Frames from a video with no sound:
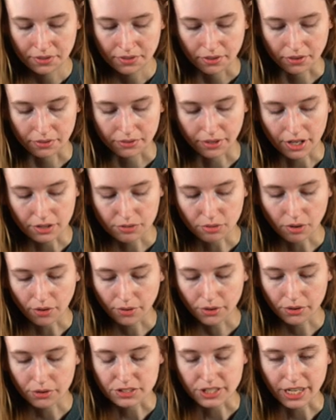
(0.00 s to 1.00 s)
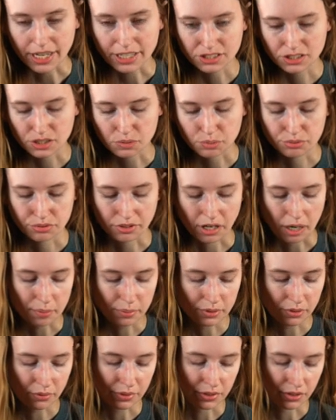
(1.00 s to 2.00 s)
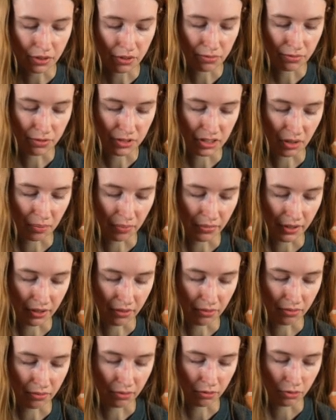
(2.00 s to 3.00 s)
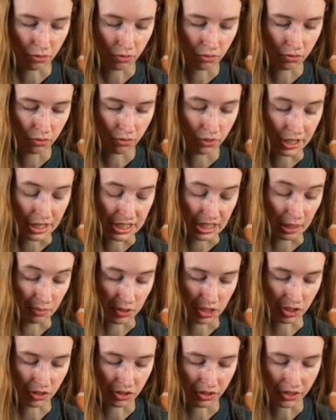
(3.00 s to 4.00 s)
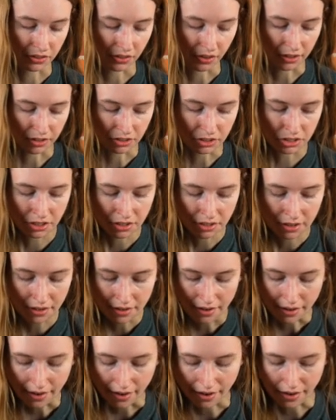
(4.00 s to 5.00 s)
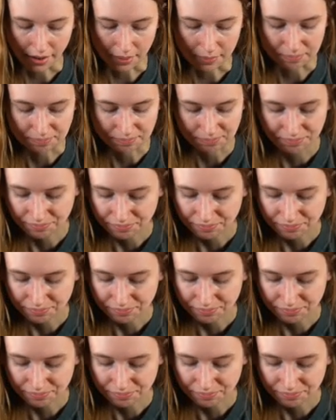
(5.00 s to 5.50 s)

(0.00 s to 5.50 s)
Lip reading: or nightcrawler is actually probably only good for something exceptionally large. And